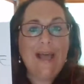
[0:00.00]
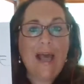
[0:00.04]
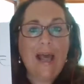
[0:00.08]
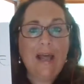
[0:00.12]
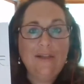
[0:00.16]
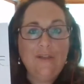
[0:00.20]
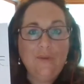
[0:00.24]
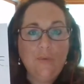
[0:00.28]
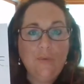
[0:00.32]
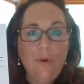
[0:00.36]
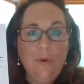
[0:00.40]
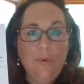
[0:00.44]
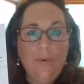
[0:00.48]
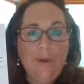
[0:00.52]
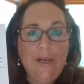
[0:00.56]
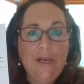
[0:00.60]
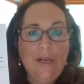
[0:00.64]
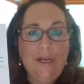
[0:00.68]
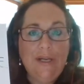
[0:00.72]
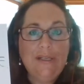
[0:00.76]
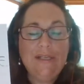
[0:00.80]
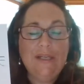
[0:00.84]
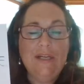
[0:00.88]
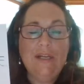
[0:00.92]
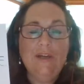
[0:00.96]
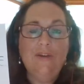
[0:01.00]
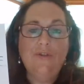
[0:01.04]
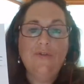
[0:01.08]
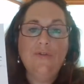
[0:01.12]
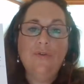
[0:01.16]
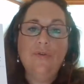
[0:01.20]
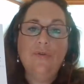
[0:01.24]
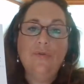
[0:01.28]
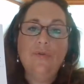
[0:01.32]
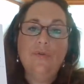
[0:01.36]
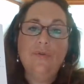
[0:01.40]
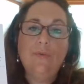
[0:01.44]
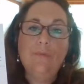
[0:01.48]
that's where we need to
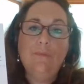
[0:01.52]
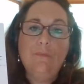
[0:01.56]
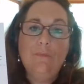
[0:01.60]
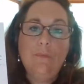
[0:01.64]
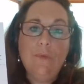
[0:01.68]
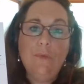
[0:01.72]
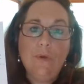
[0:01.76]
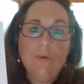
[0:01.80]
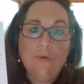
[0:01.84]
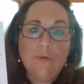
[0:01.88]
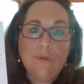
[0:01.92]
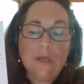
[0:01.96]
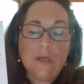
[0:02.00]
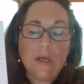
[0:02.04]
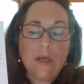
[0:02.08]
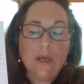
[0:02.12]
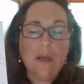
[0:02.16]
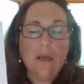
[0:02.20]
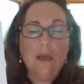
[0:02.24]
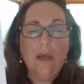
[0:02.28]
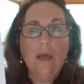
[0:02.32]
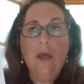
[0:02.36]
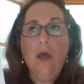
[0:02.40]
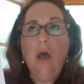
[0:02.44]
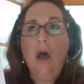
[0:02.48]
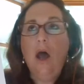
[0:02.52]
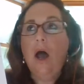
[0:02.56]
introduce music,